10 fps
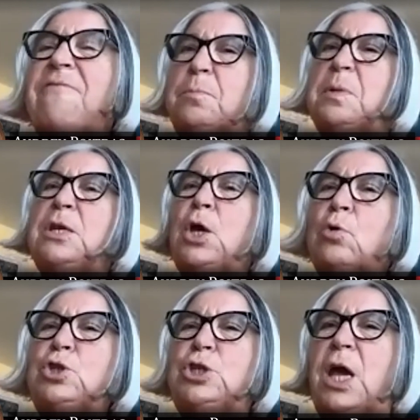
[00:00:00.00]

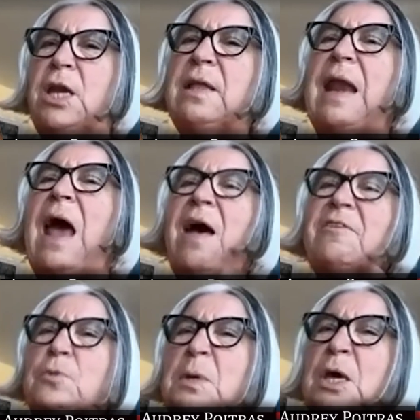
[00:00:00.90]
negotiated, that have to
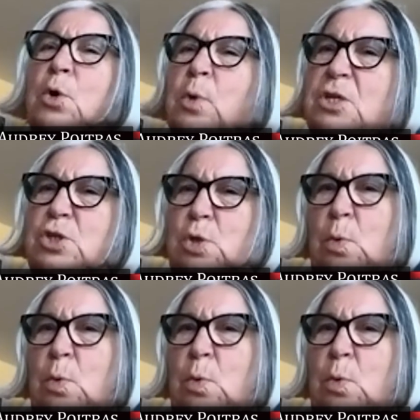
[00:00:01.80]
be agreed to.